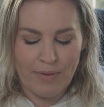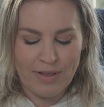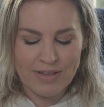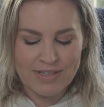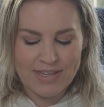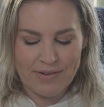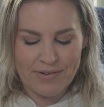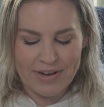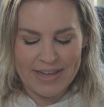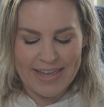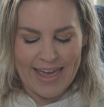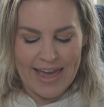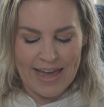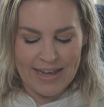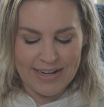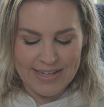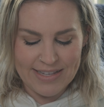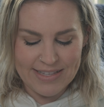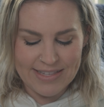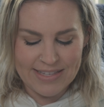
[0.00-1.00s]
balls out of
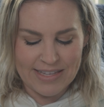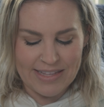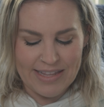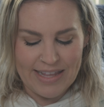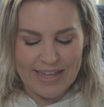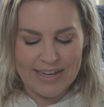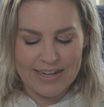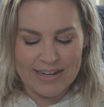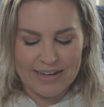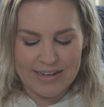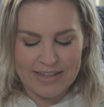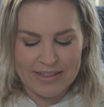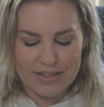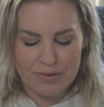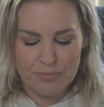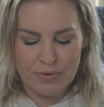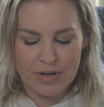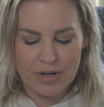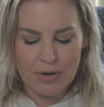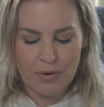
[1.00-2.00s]
cannons and then the
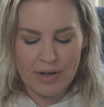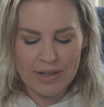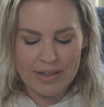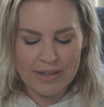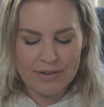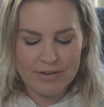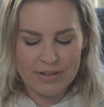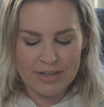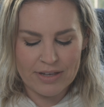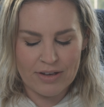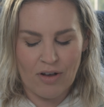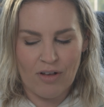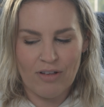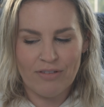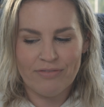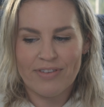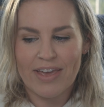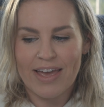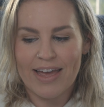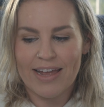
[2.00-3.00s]
recoil out of the
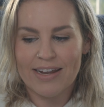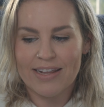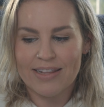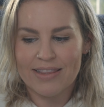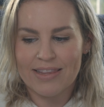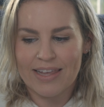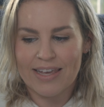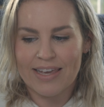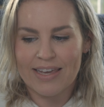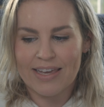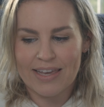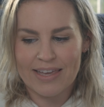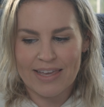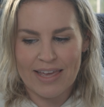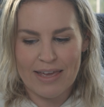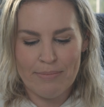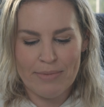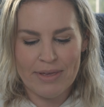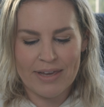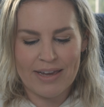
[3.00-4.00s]
golf cannon like
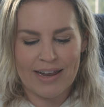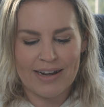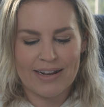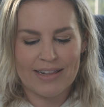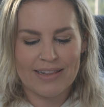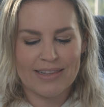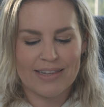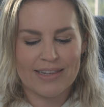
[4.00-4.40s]
gave me kind of a